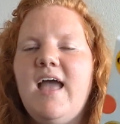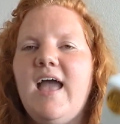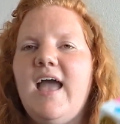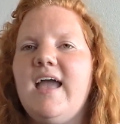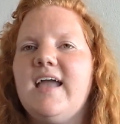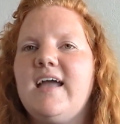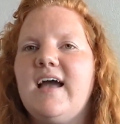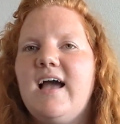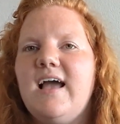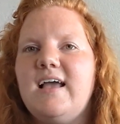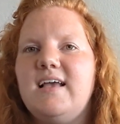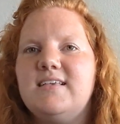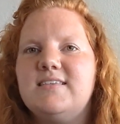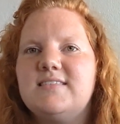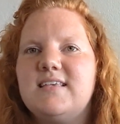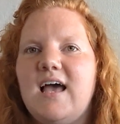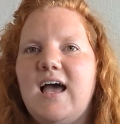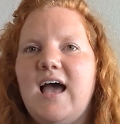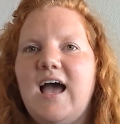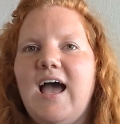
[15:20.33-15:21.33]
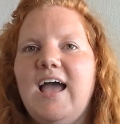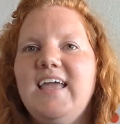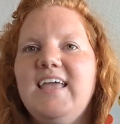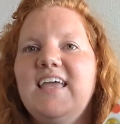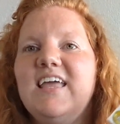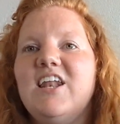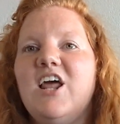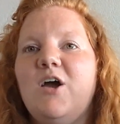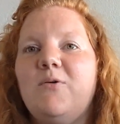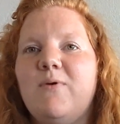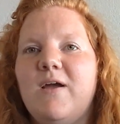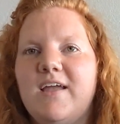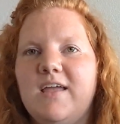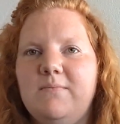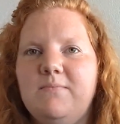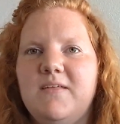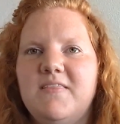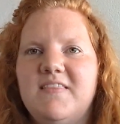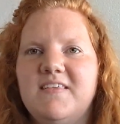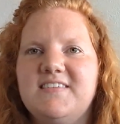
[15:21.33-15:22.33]
And guys, I cannot
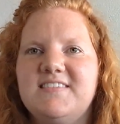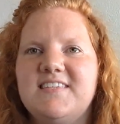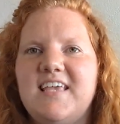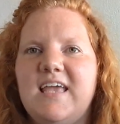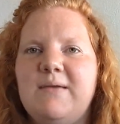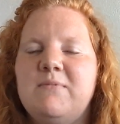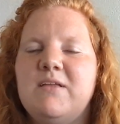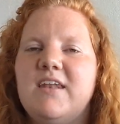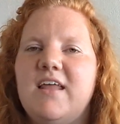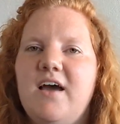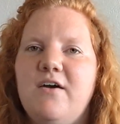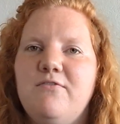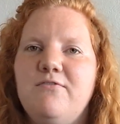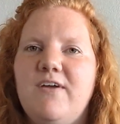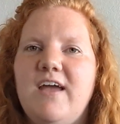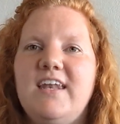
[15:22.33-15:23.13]
recommend this game enough,